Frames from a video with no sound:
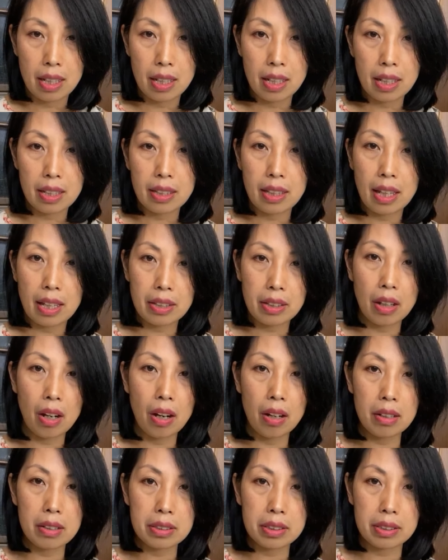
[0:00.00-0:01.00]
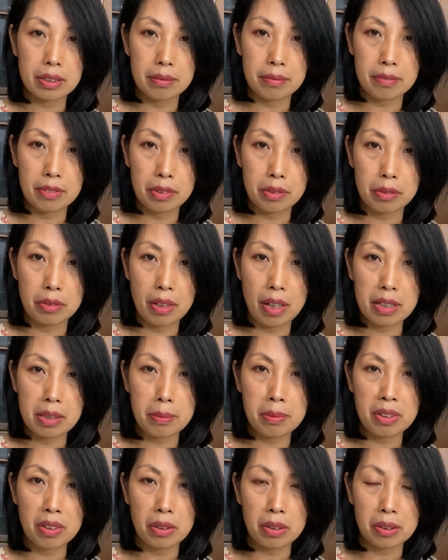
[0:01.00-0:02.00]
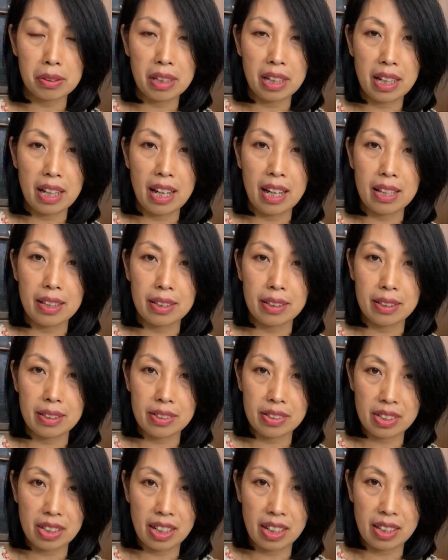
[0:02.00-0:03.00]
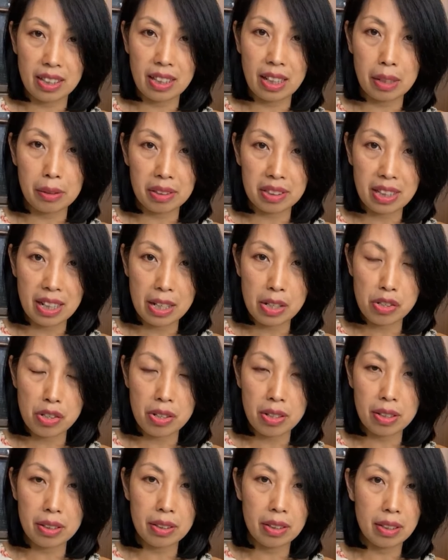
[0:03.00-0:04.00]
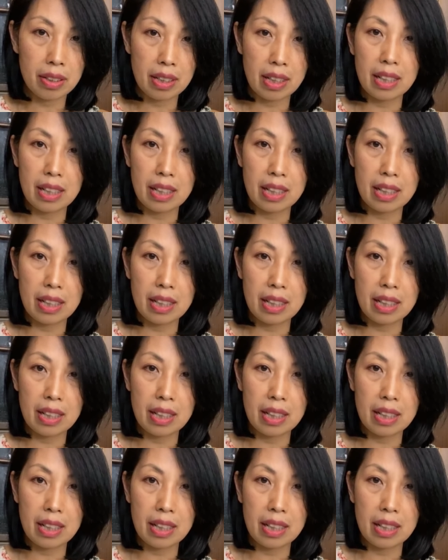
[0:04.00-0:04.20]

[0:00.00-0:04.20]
It can cause respiratory and skin irritation.